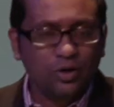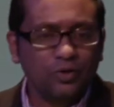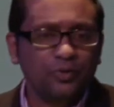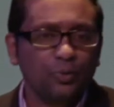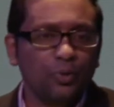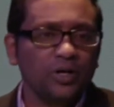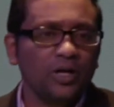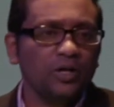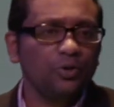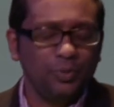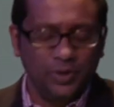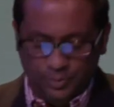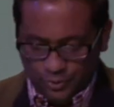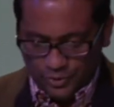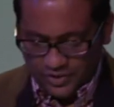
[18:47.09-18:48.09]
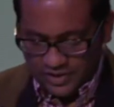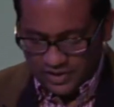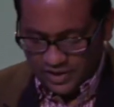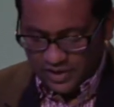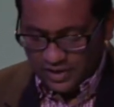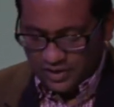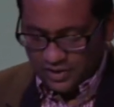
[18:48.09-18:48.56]
over what other people
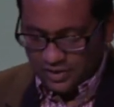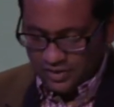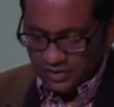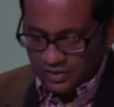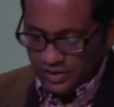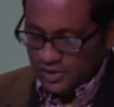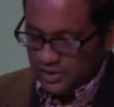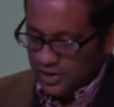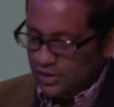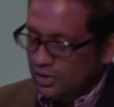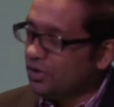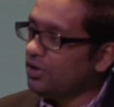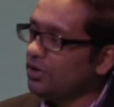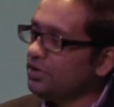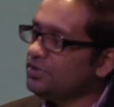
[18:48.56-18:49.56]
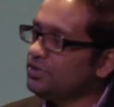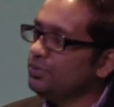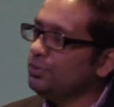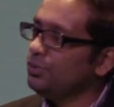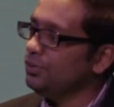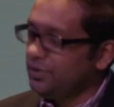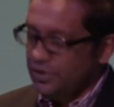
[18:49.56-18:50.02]
did that caused the
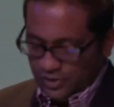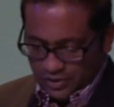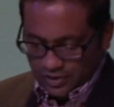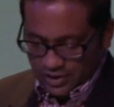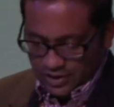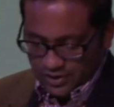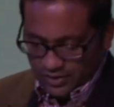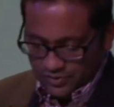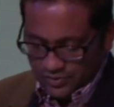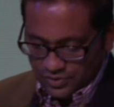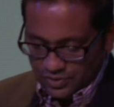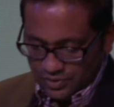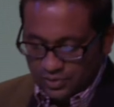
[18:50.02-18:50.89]
wound in our lives.